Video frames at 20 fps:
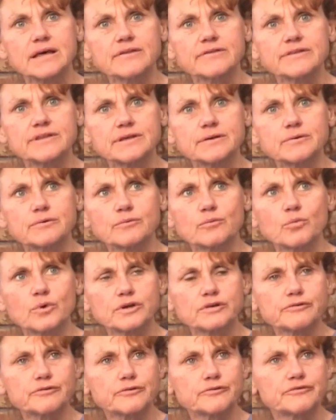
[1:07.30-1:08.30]
the
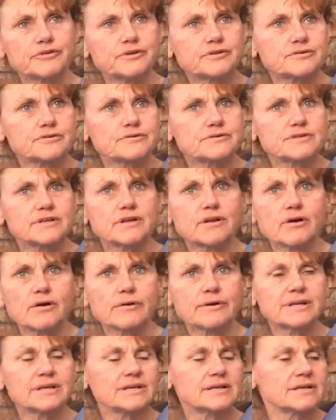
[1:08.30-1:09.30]
wonderful features that
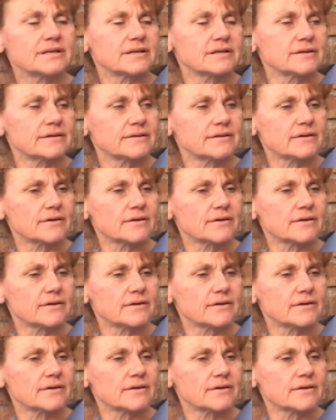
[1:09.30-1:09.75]
already